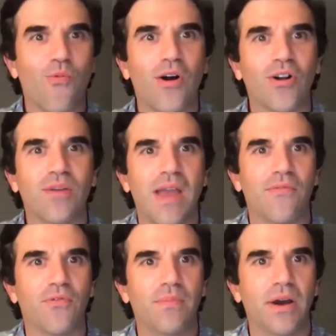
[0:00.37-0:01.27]
Welcome
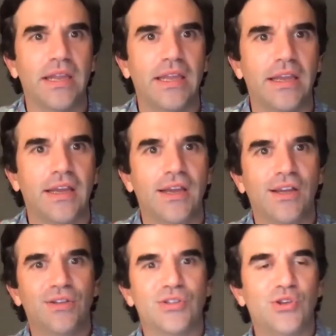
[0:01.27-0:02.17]
everybody
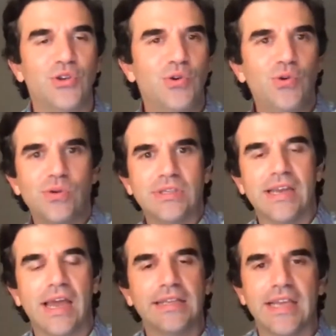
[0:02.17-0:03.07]
to
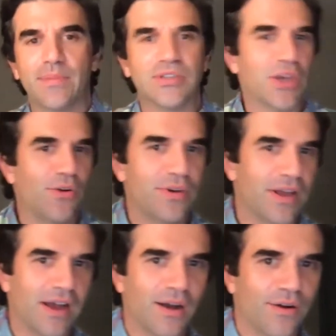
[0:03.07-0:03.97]
tonight's episode
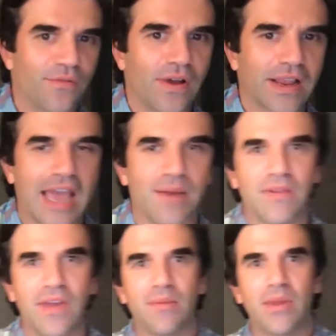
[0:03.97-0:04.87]
of Academy
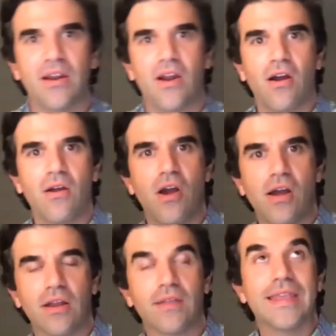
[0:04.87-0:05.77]
of Animated,
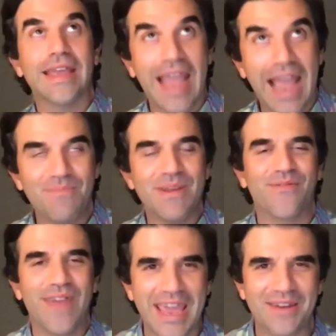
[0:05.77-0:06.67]
uh, the Academy
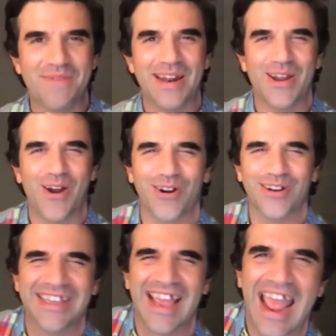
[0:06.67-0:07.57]
of Animated
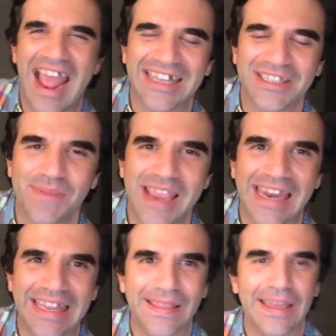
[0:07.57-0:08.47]
Arts. Ask me
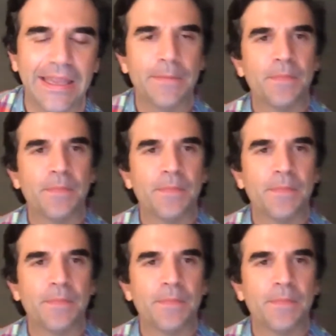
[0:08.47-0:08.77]
anything.